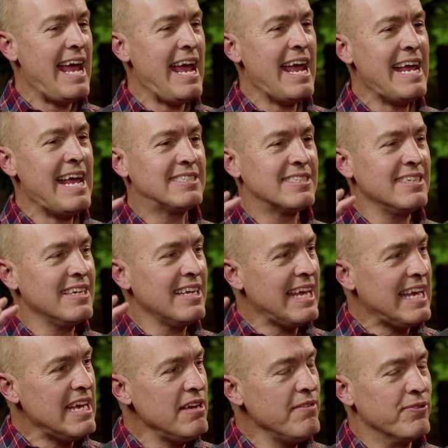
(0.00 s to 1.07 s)
It's an
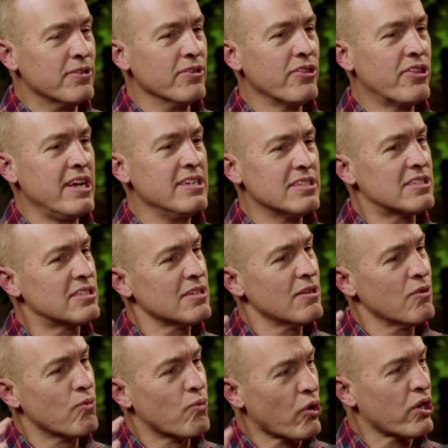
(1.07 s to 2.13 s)
evil that is
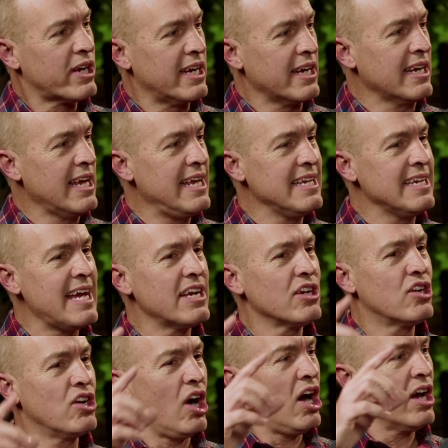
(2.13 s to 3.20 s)
working, and
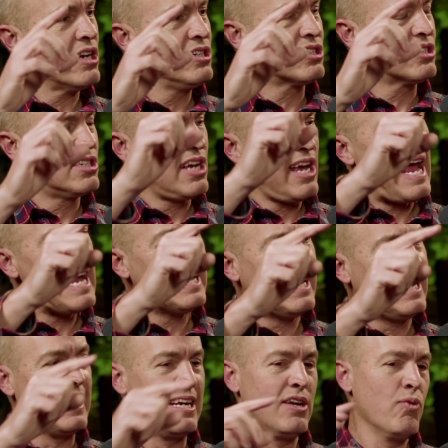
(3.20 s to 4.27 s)
yet God is
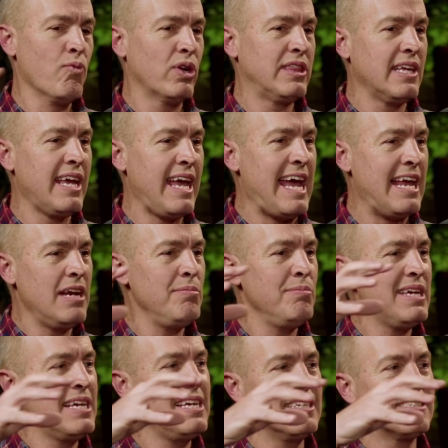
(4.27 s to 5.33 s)
taking what the
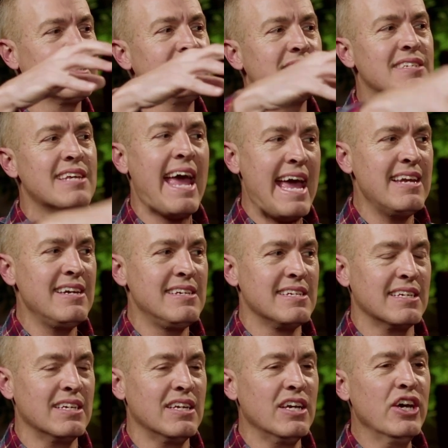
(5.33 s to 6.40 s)
enemy is
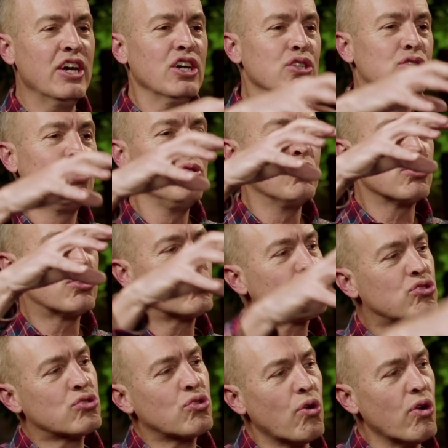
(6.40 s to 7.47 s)
intending to
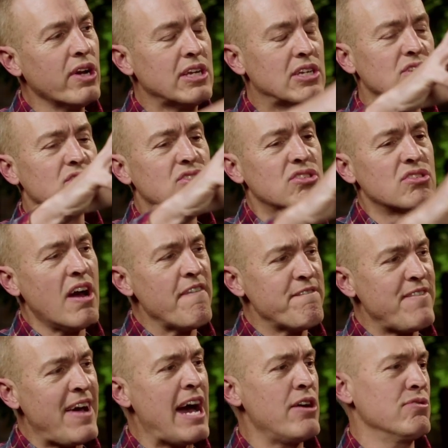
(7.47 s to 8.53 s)
destroy, to
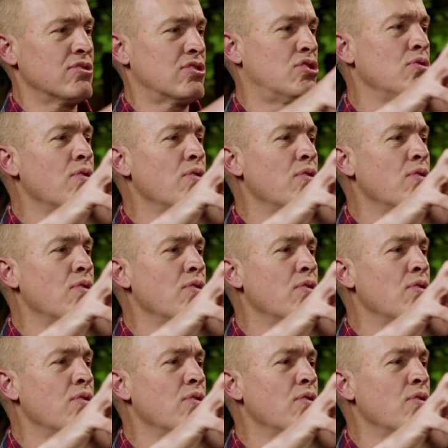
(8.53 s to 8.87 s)
snuff out, to